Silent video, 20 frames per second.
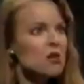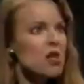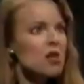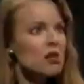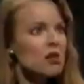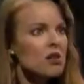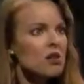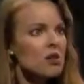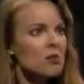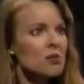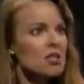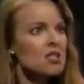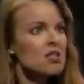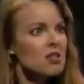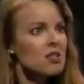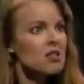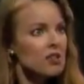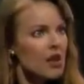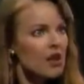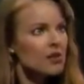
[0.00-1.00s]
I am not going to
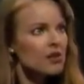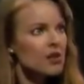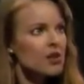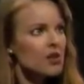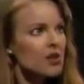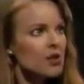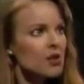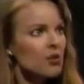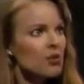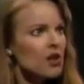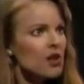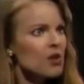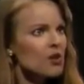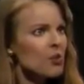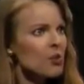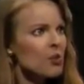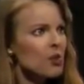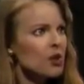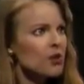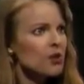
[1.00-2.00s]
be sucked into
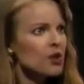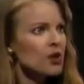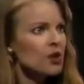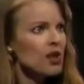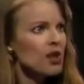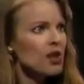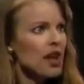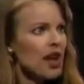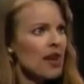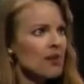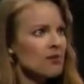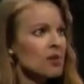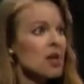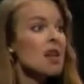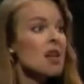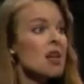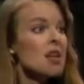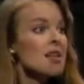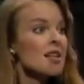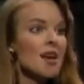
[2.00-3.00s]
another one of your games.
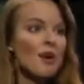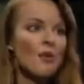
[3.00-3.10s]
